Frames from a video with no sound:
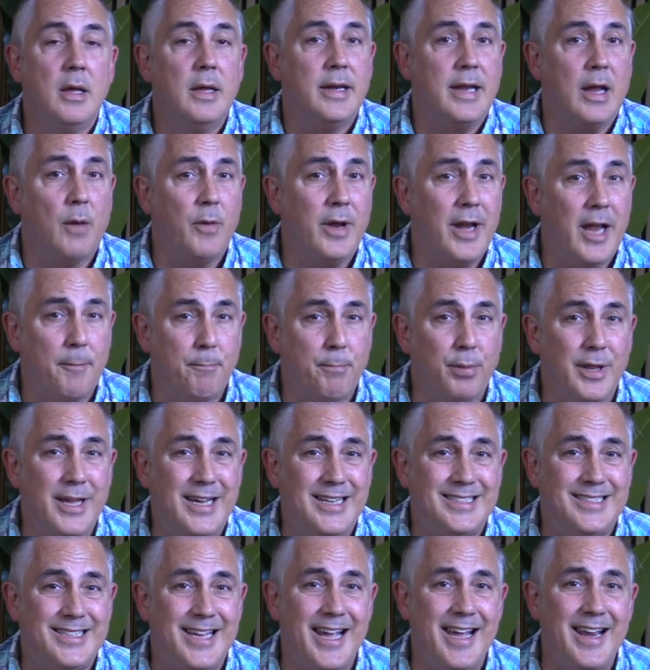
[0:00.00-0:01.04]
Now, when I
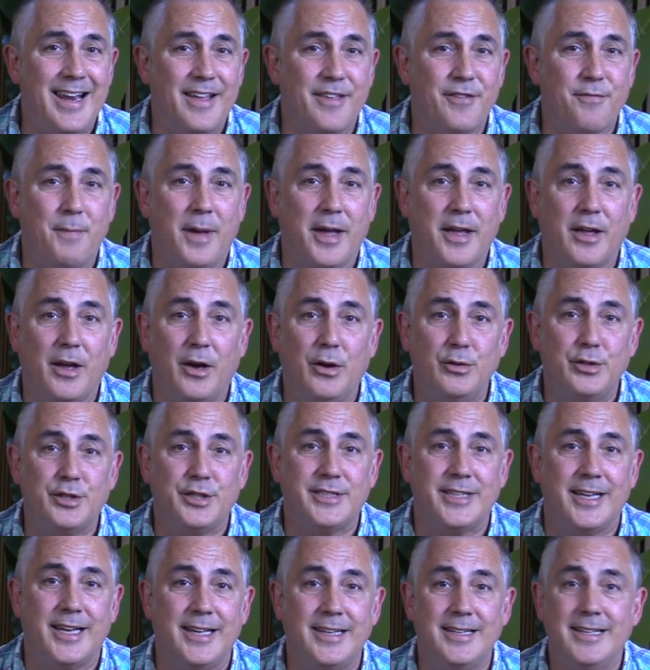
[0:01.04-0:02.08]
played tennis, my coach
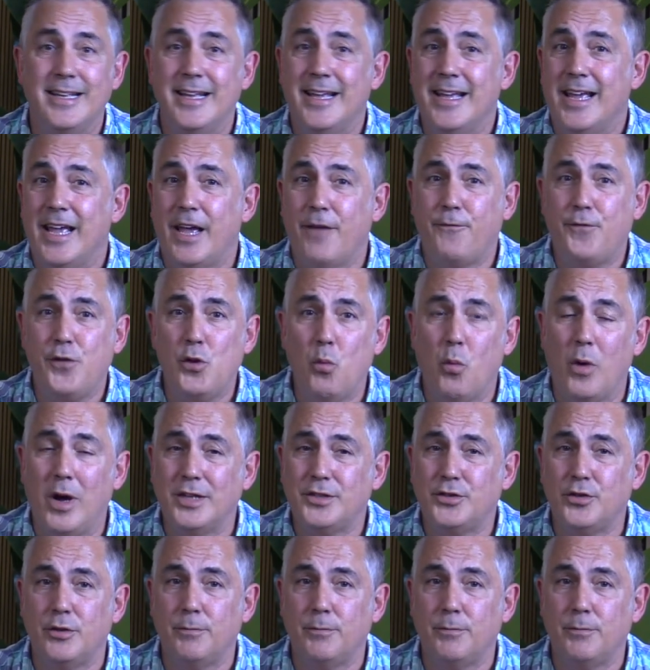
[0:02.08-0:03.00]
said, if you want to